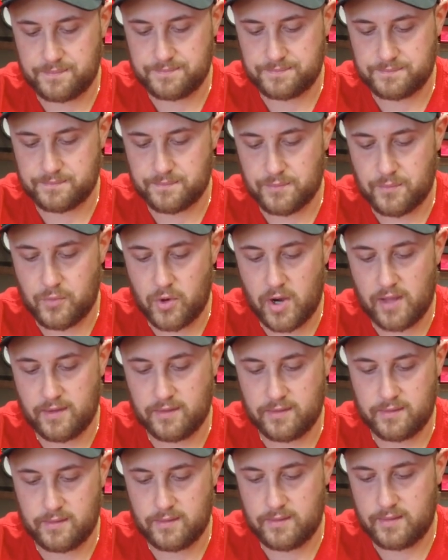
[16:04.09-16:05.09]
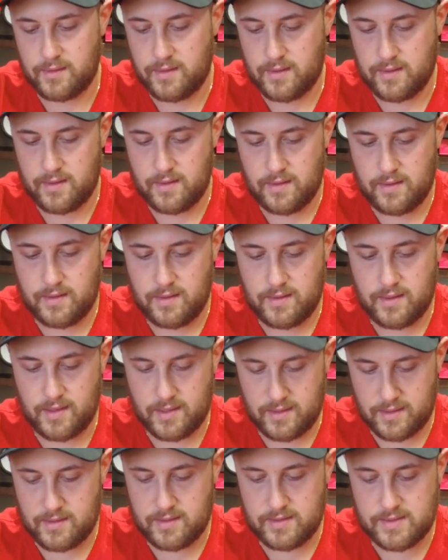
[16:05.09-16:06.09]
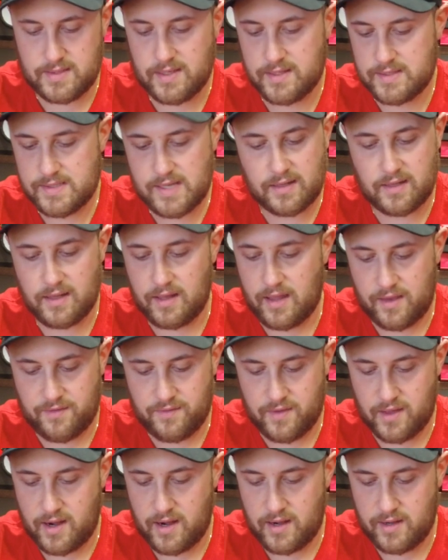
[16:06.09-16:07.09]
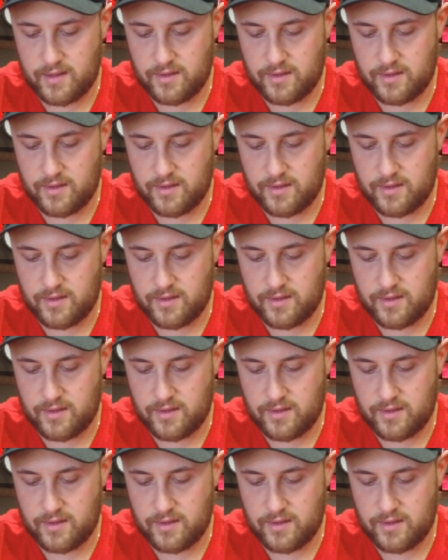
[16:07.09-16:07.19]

brand. It's exactly like Ferrari.